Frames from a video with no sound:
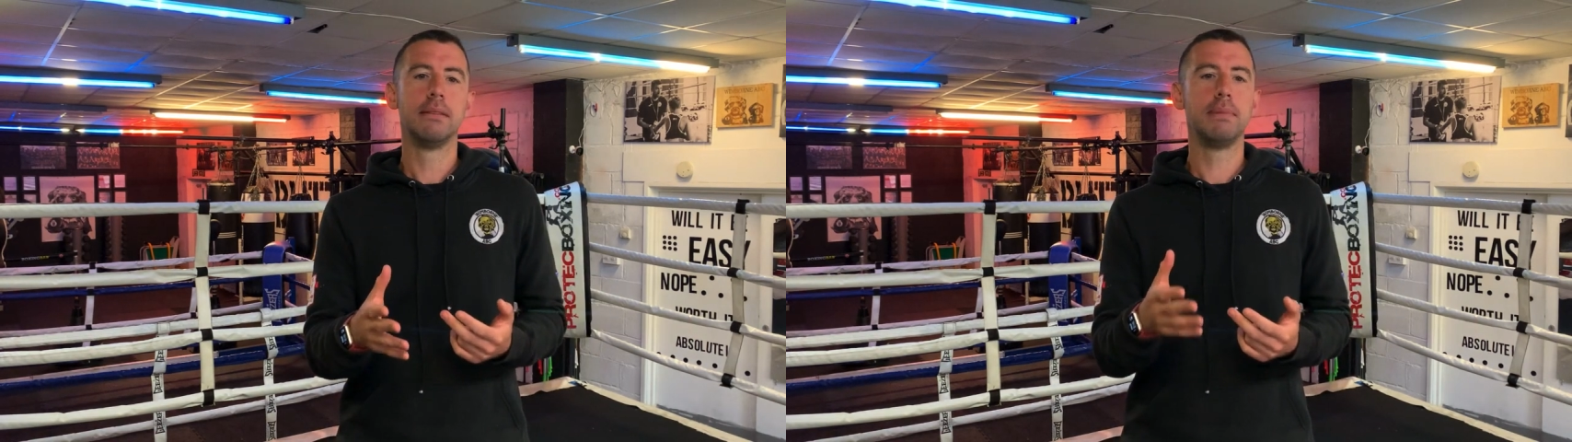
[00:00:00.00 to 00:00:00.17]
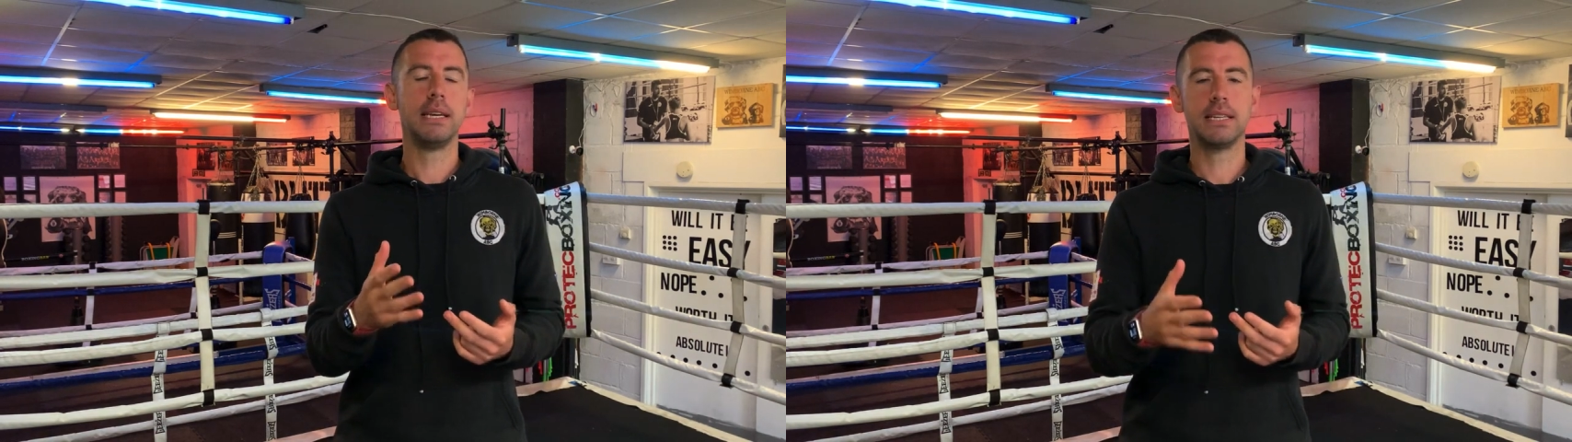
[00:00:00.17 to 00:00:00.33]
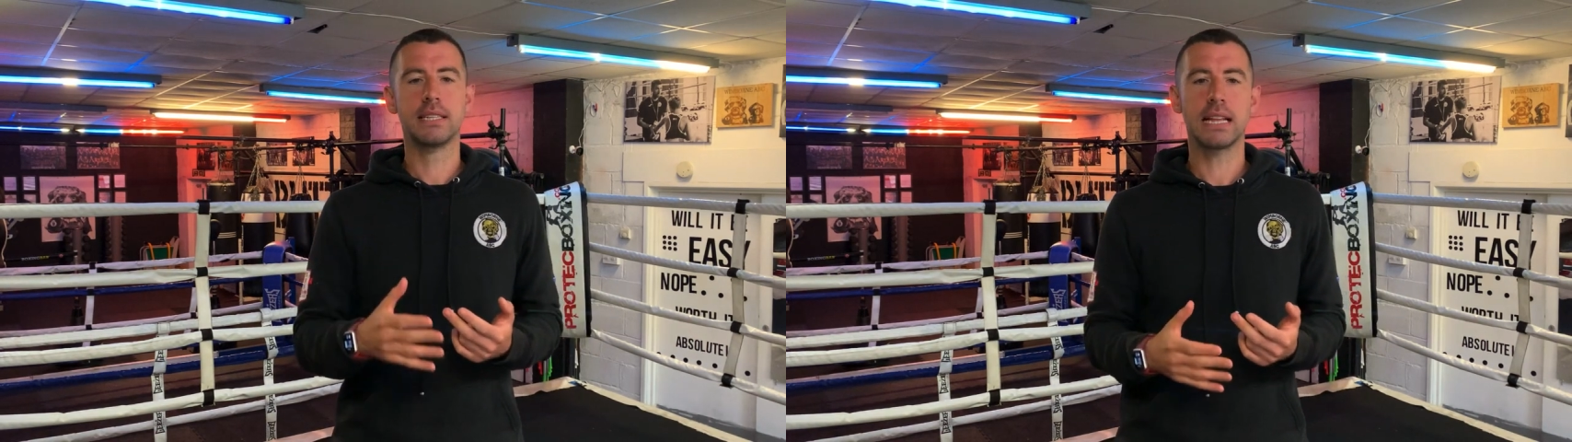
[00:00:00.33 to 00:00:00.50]

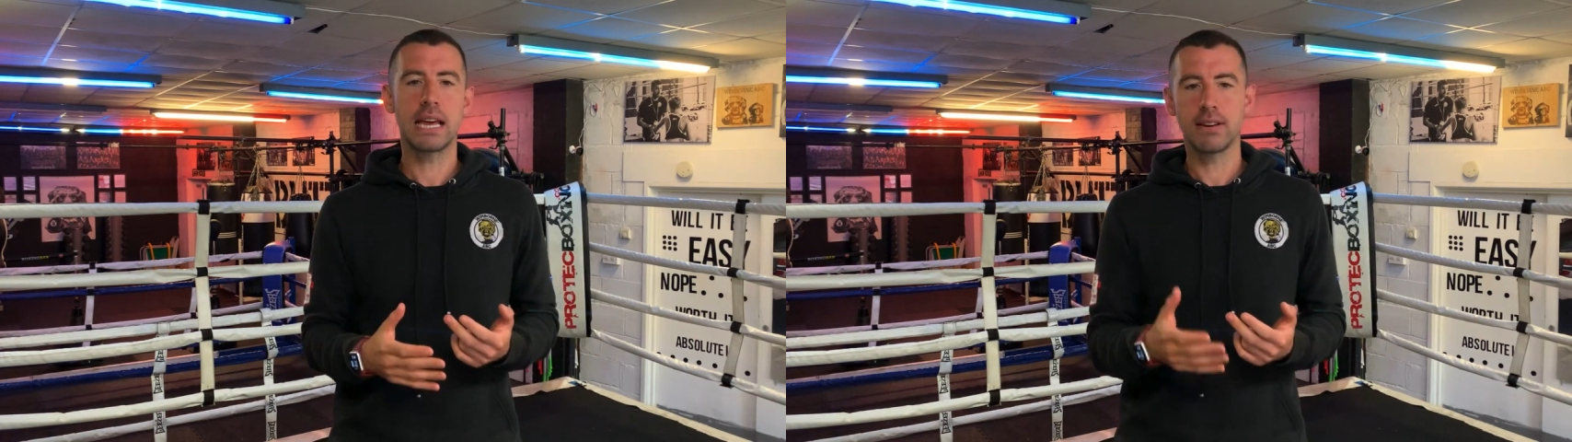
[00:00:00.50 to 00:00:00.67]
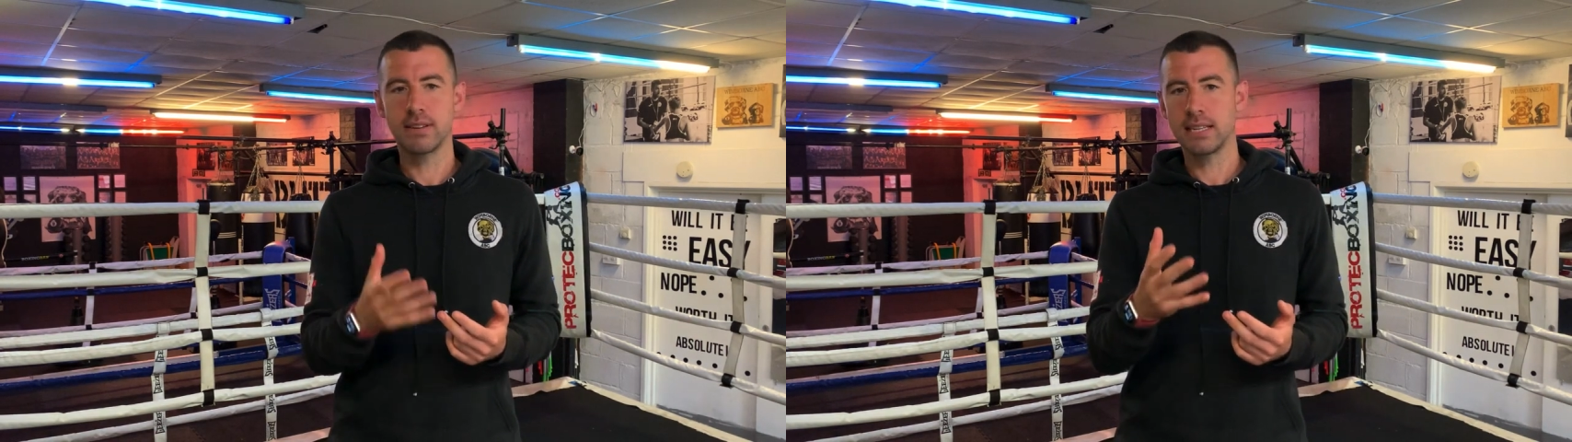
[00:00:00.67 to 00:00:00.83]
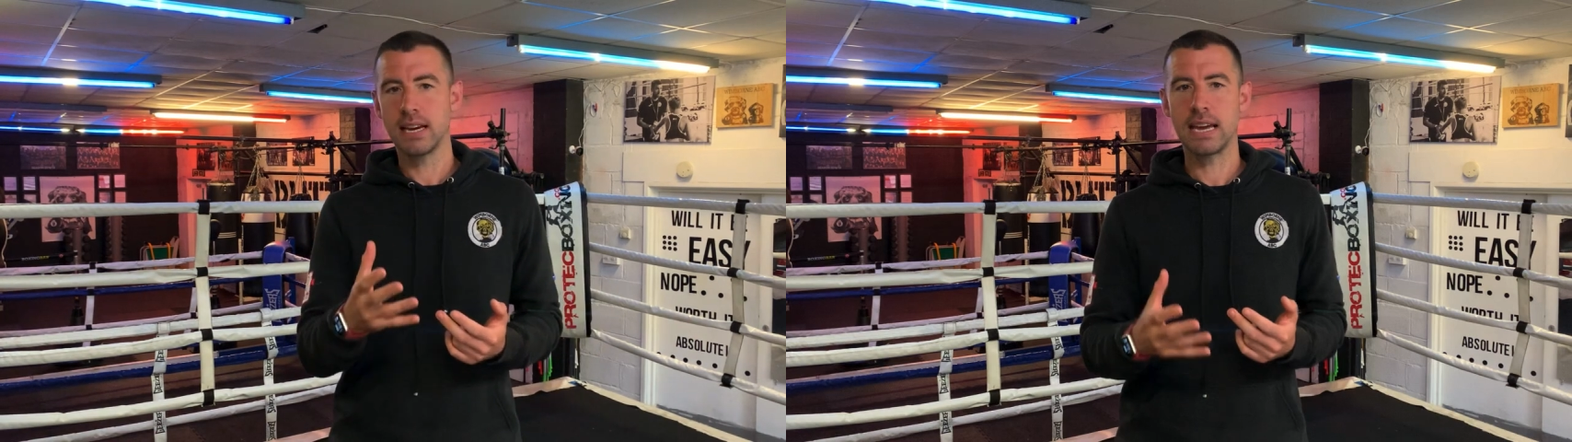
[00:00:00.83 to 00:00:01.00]
me just stand here
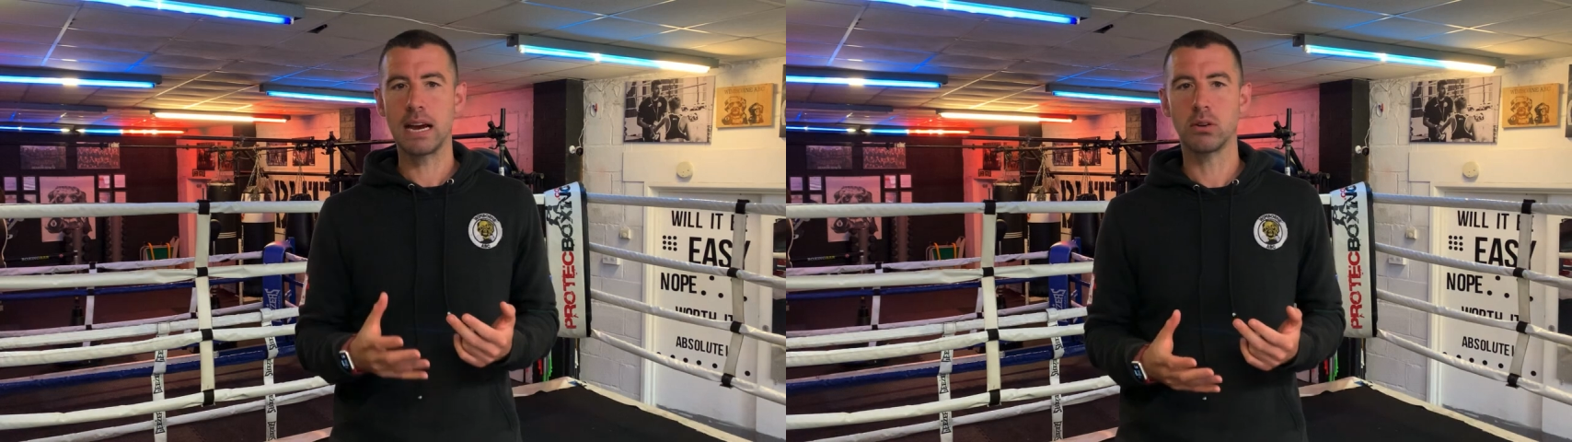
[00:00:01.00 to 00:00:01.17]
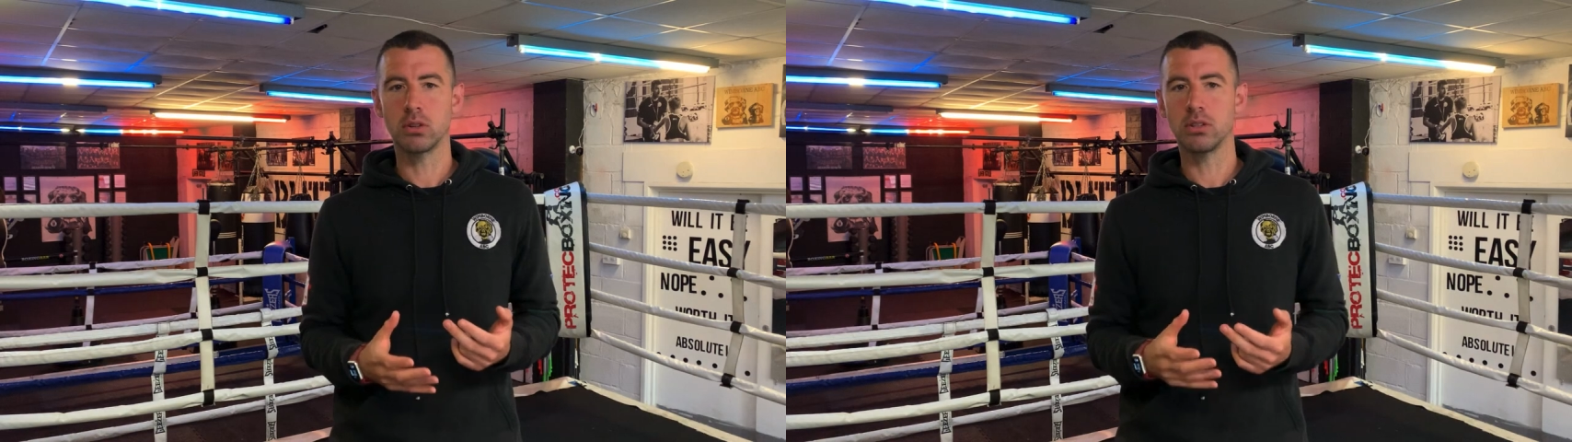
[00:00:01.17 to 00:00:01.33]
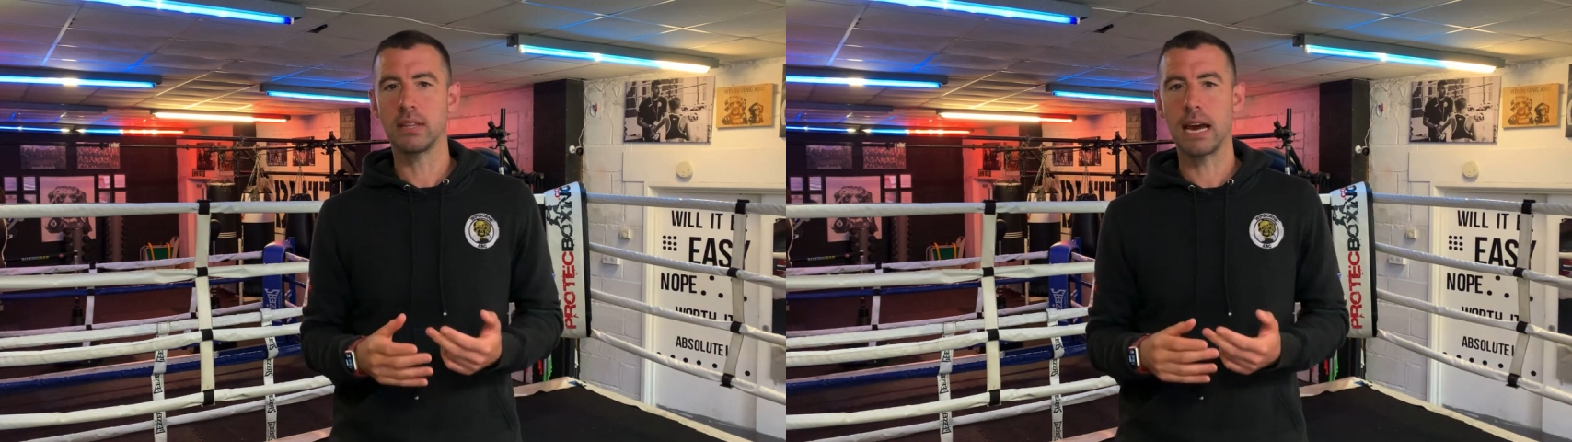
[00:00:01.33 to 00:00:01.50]
and tell you how
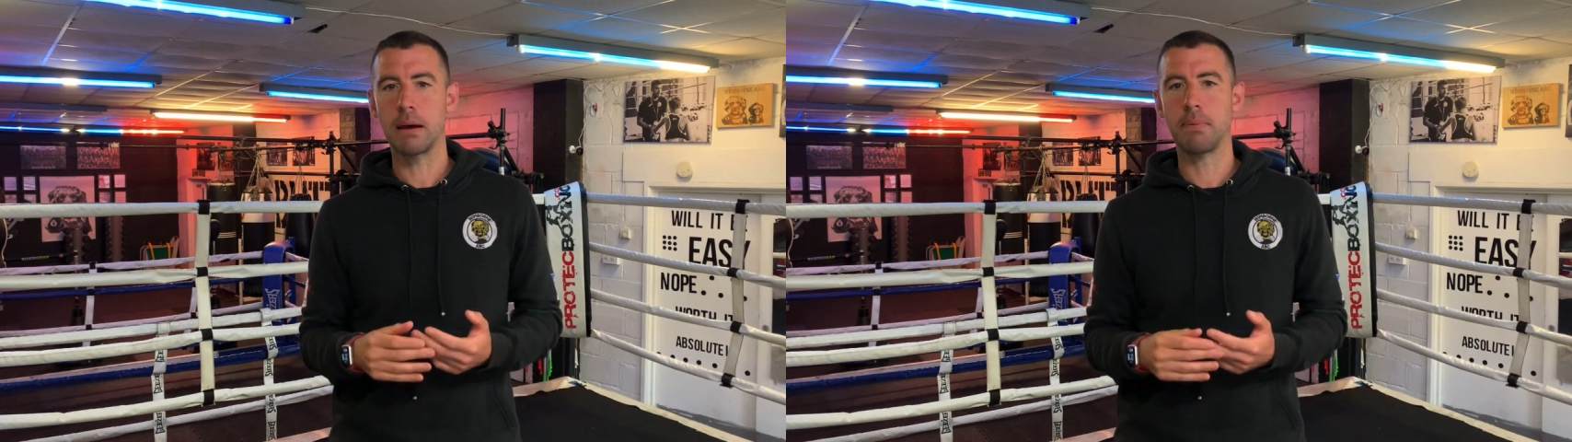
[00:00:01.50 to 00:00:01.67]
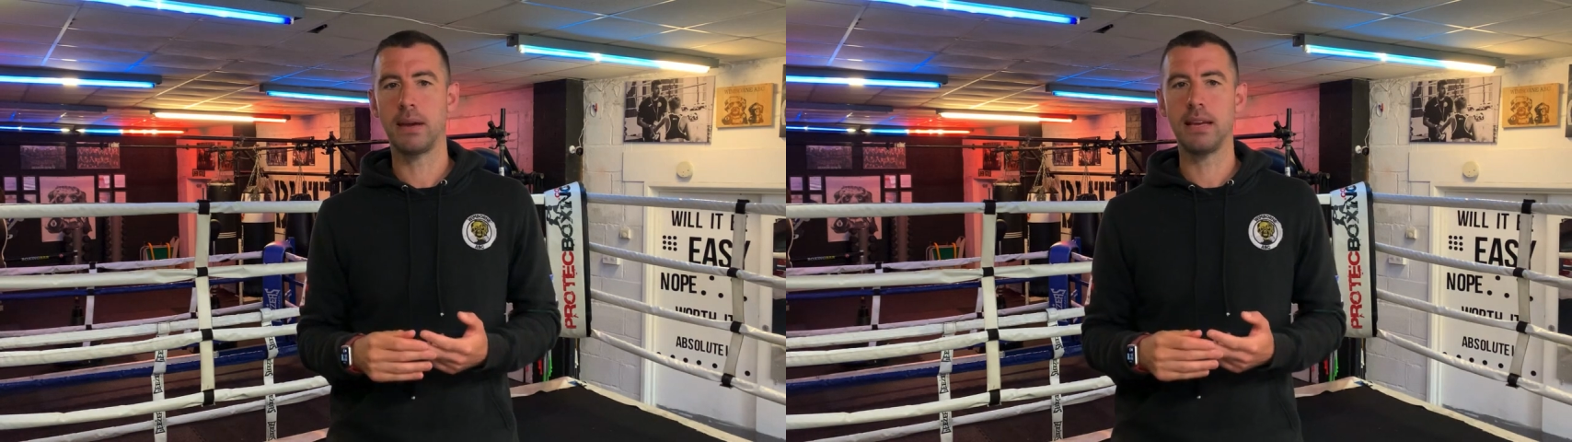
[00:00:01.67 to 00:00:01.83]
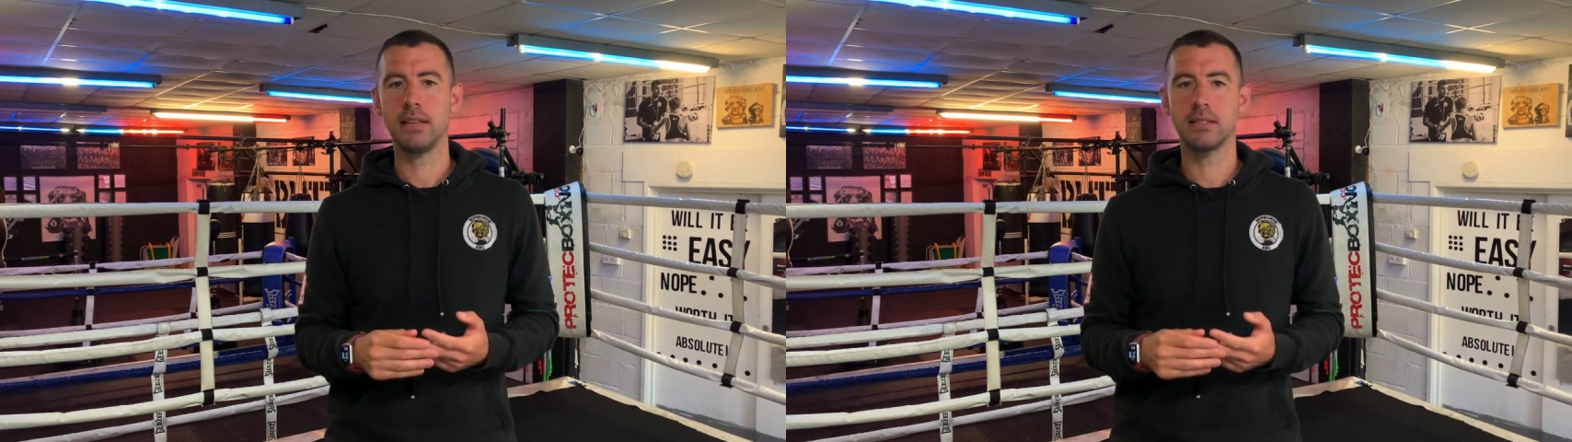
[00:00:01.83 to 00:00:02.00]
good the app
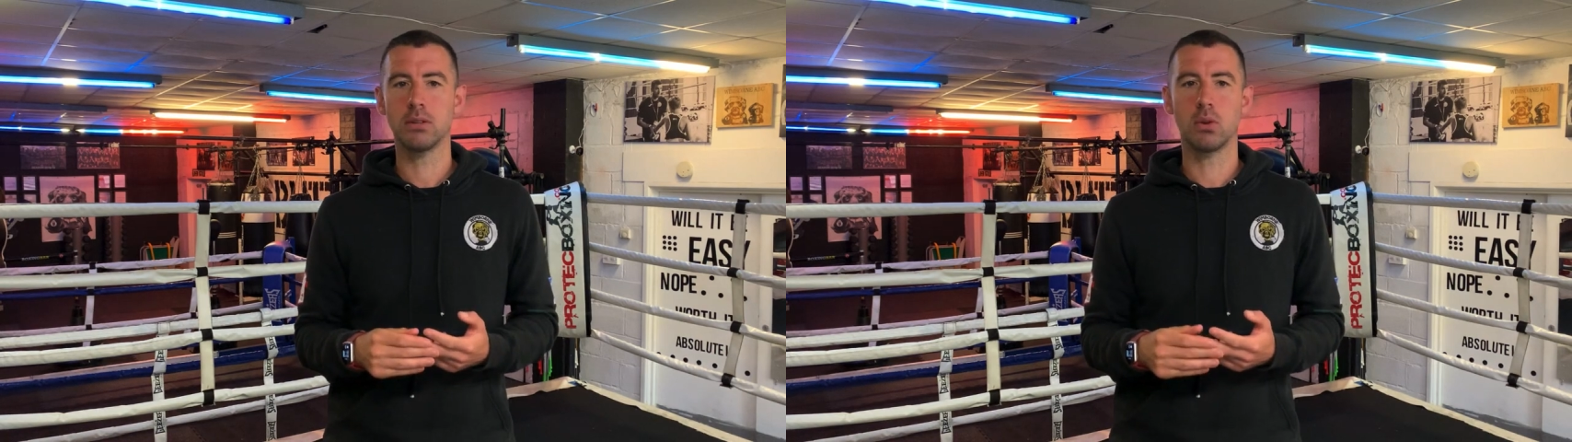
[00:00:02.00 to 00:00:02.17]
is